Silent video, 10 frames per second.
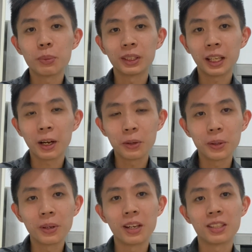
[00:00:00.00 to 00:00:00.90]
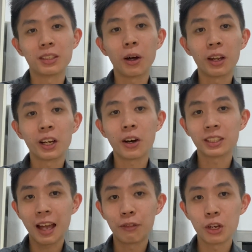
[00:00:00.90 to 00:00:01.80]
will tell you it is dollar cost
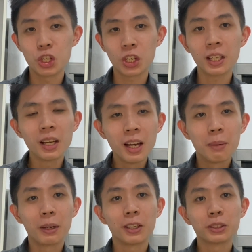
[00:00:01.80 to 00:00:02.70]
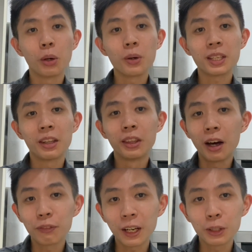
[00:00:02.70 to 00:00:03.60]
averaging, because those are
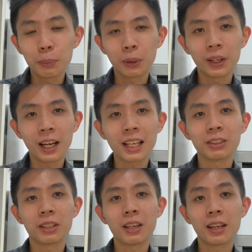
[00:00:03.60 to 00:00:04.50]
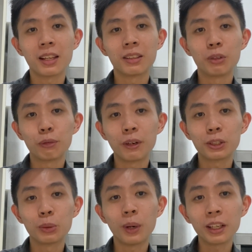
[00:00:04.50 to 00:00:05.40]
not very good products. Okay, you can refer
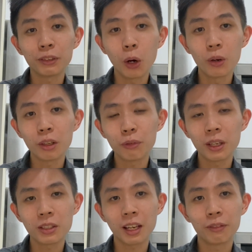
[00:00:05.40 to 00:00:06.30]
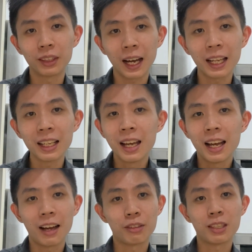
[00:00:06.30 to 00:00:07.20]
to one of the older videos I've done.
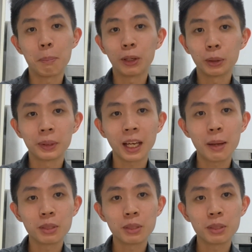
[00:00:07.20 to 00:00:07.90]
I've said multiple times,